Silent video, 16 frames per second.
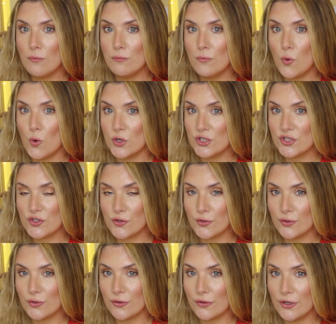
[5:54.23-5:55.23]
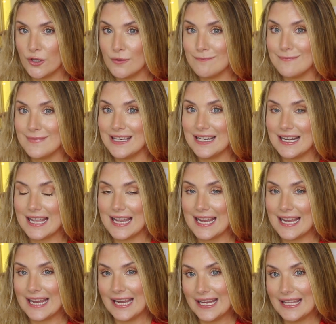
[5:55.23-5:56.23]
moisture or
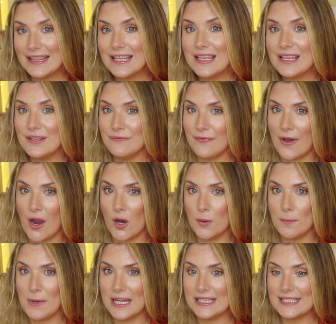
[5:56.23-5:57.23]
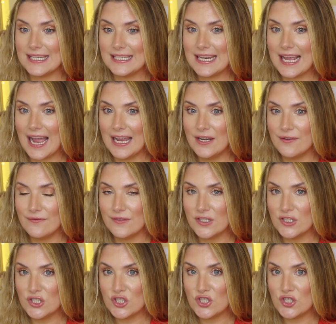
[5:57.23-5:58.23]
humidity in the environment, it kind
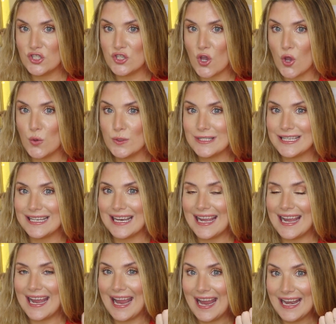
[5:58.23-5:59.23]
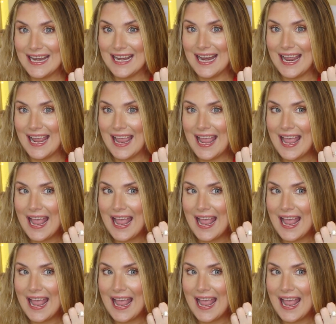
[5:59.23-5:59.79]
of soaks it in